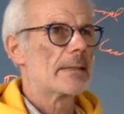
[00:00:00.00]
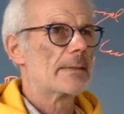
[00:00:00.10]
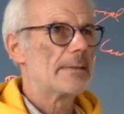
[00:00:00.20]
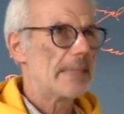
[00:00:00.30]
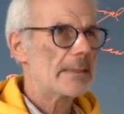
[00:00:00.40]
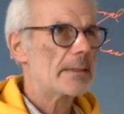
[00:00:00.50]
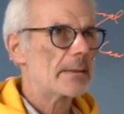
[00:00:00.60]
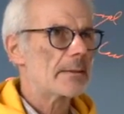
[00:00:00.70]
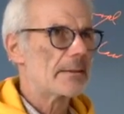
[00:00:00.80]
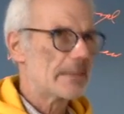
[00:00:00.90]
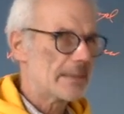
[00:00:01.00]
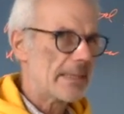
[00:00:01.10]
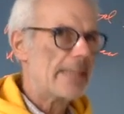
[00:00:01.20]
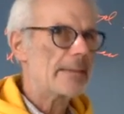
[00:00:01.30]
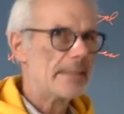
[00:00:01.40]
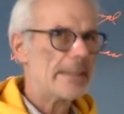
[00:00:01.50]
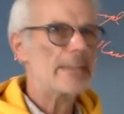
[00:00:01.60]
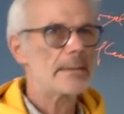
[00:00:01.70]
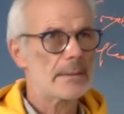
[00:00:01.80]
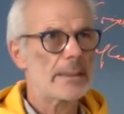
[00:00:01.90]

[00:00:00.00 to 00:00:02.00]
that the state is